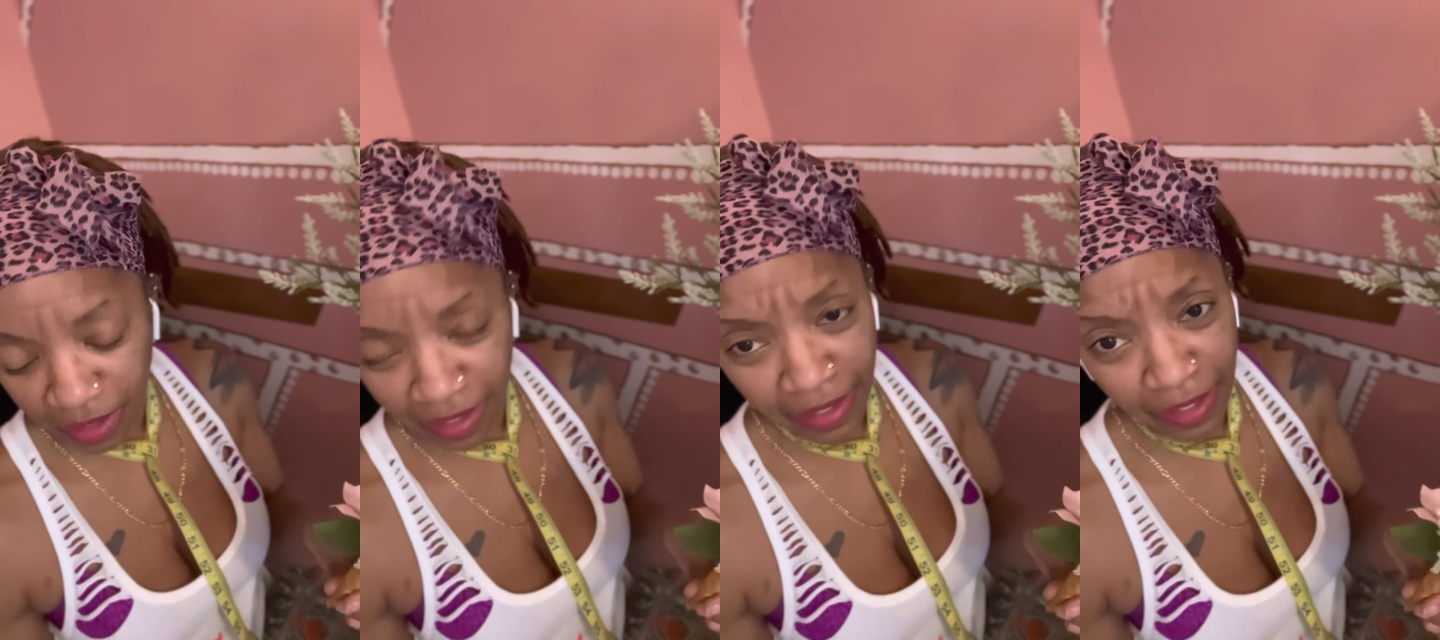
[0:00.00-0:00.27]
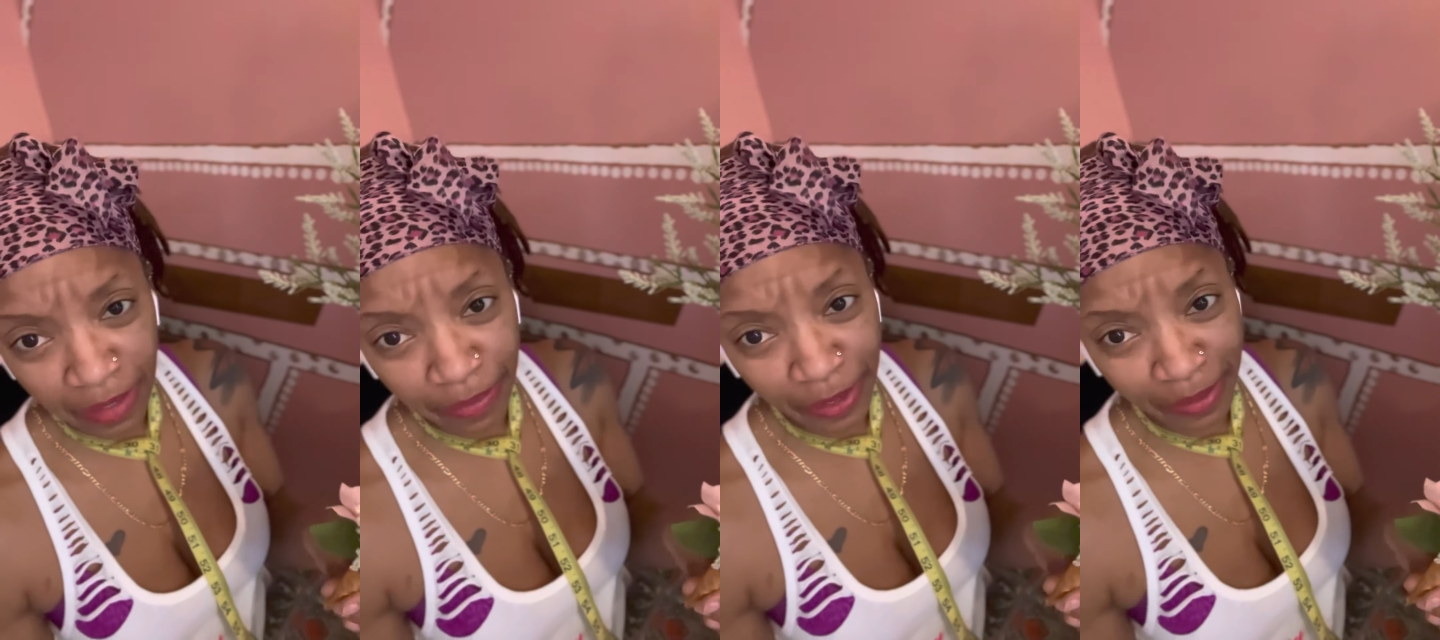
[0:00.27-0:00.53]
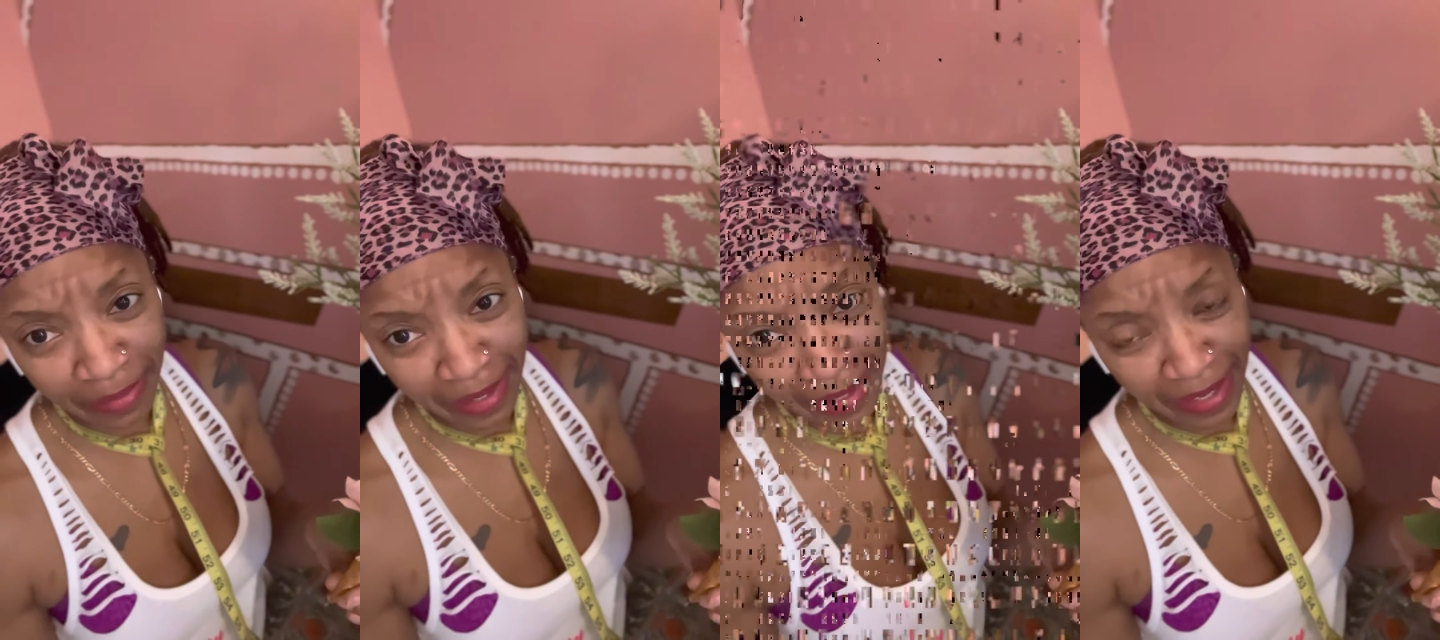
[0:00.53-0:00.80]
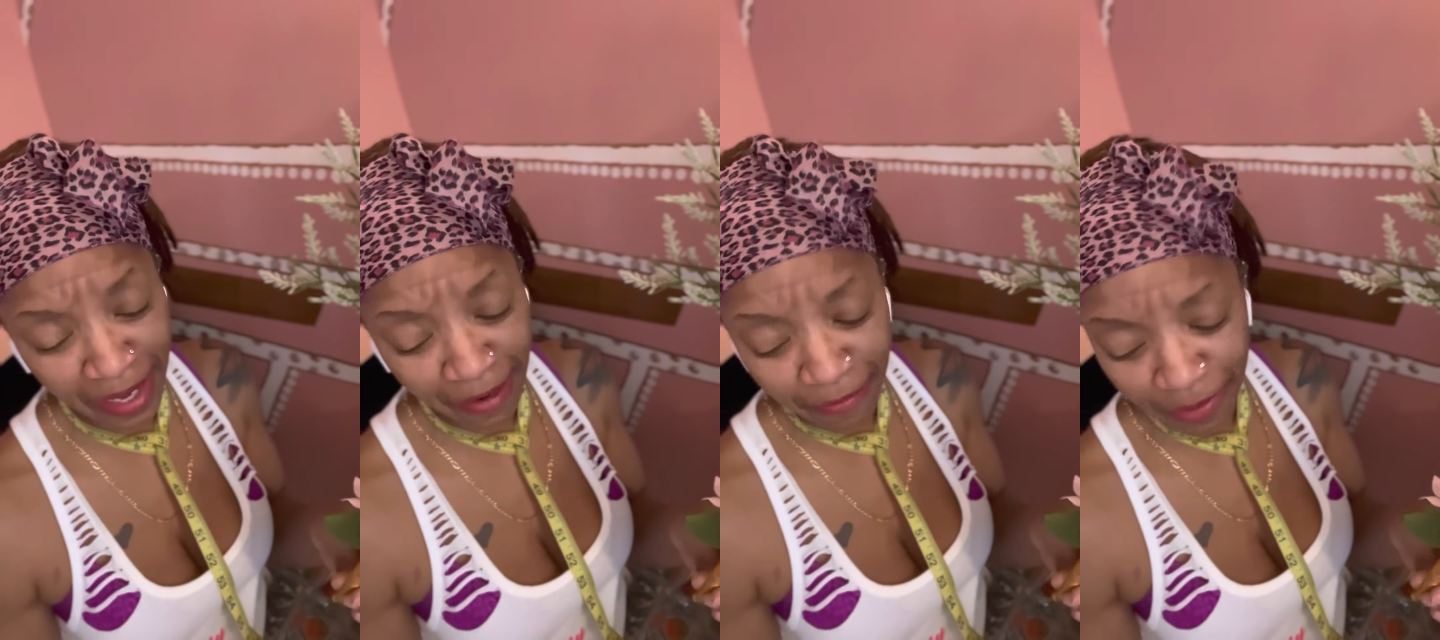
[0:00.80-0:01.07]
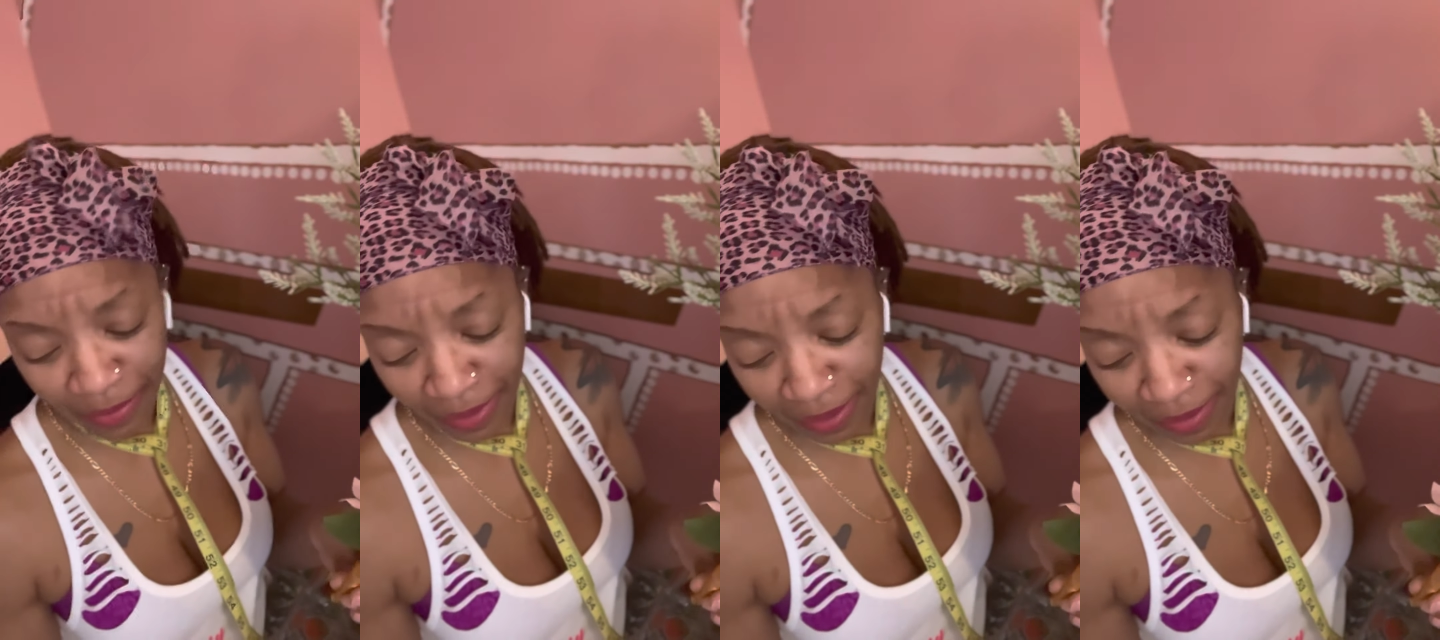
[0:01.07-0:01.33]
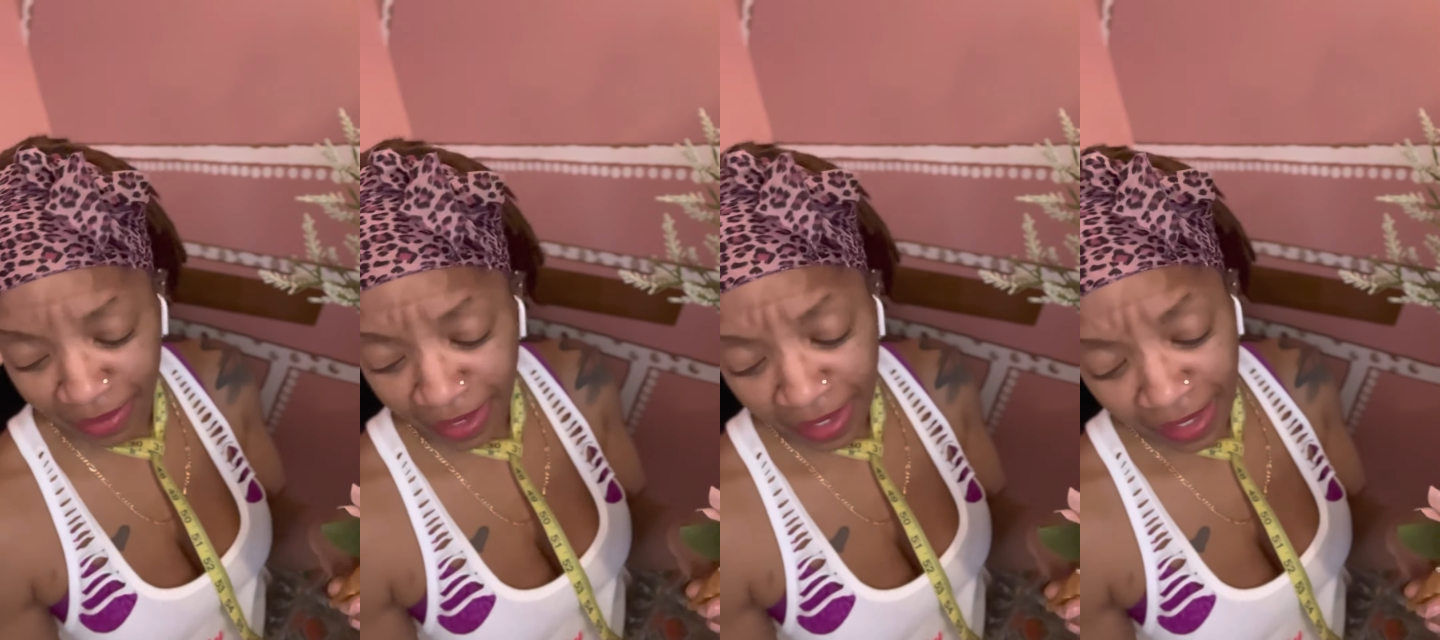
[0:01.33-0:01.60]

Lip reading: clean up your mess afterwards.